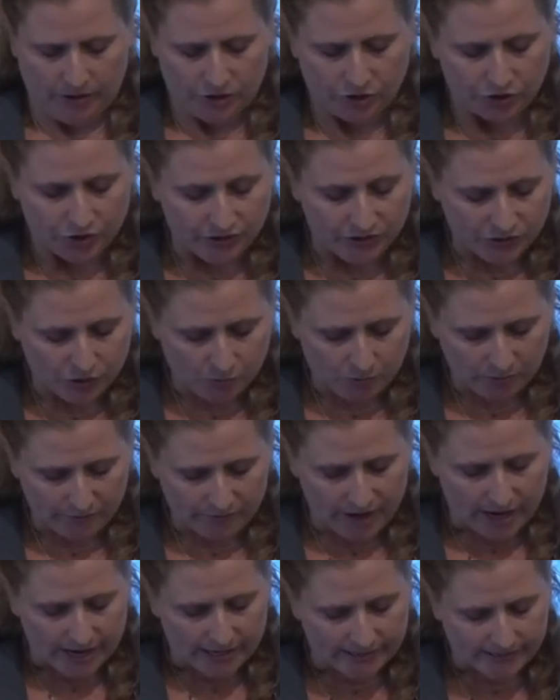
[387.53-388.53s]
She
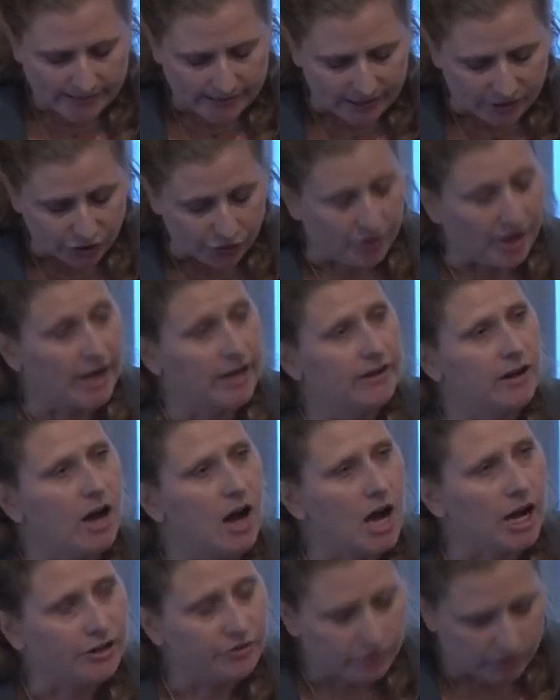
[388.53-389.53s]
supervised and trained
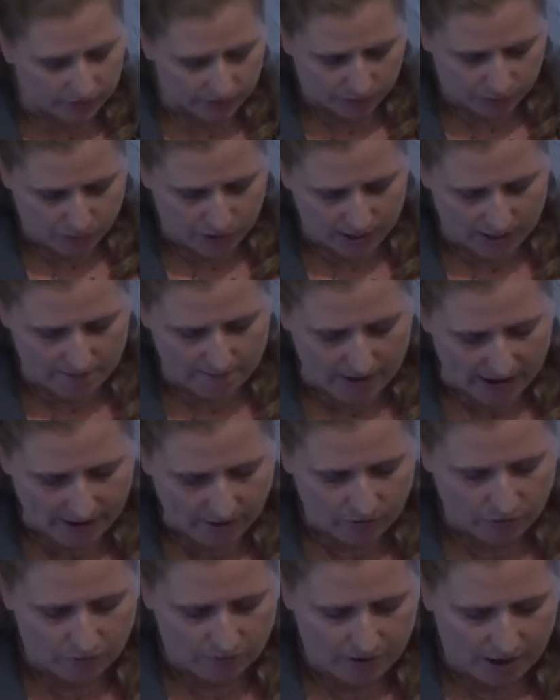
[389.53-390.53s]
120
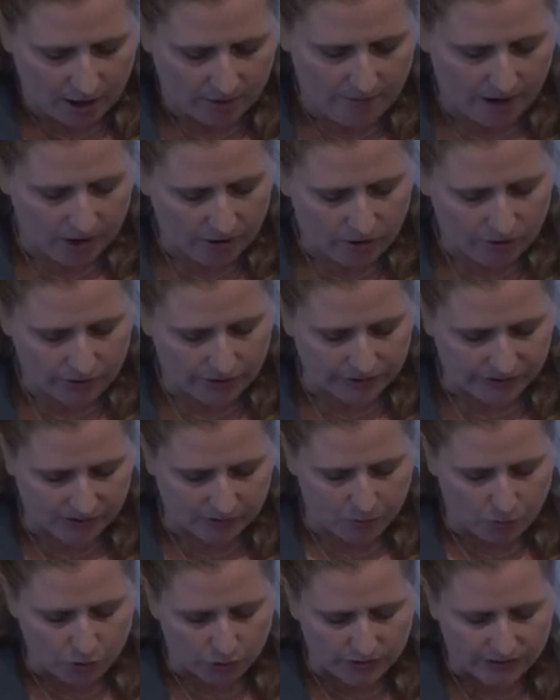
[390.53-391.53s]
medical, paramedical, and
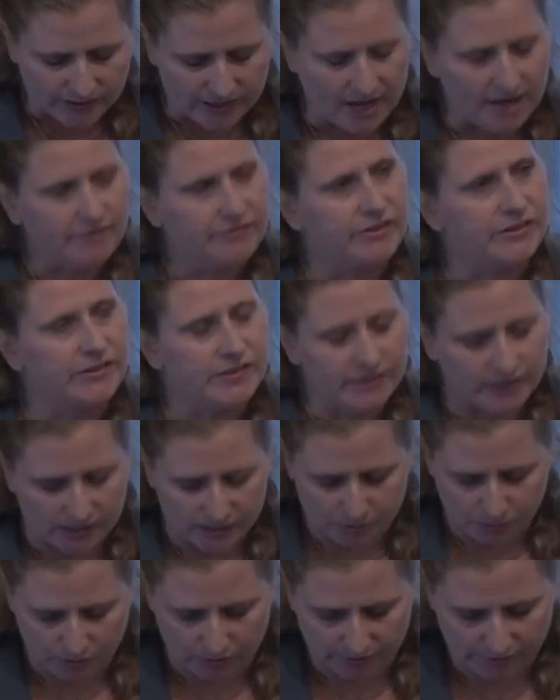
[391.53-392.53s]
support staff in
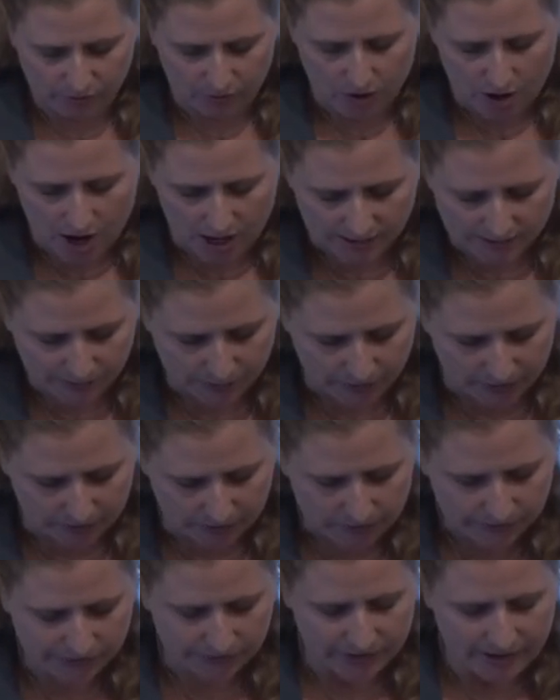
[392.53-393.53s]
six peripheral
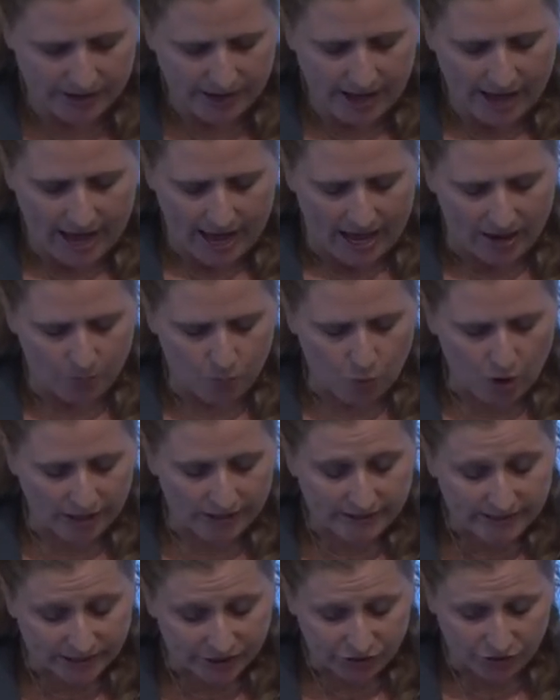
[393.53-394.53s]
hospitals and
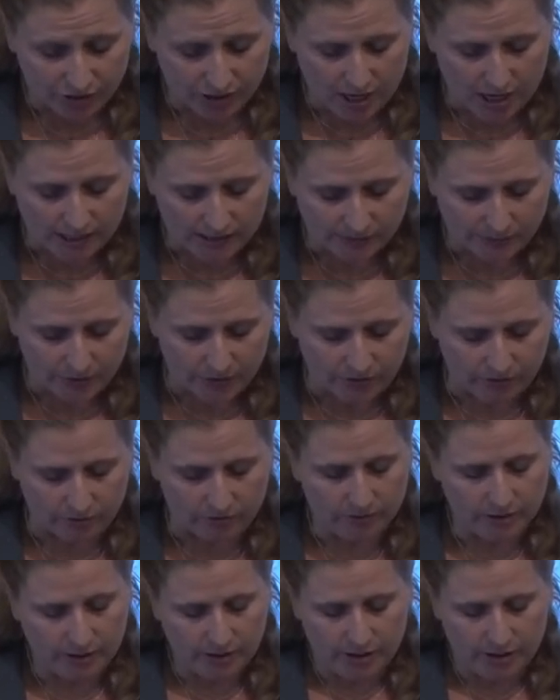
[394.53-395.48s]
one district hospital.